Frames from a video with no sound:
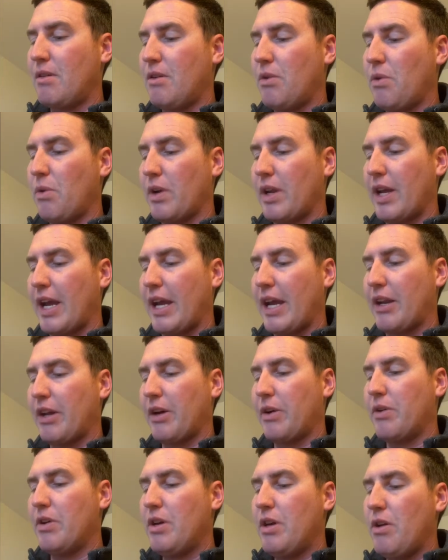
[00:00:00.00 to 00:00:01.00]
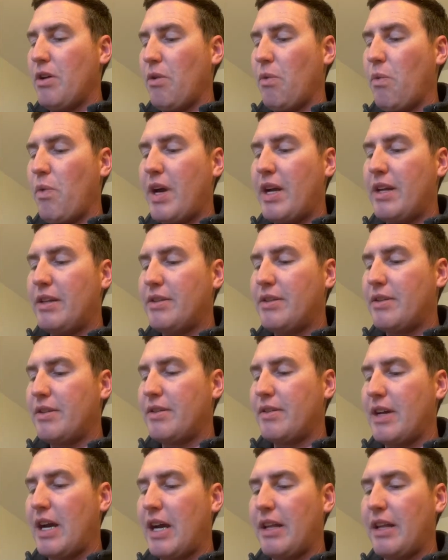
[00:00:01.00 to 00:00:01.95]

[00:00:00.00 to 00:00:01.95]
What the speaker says: Orlando. Winds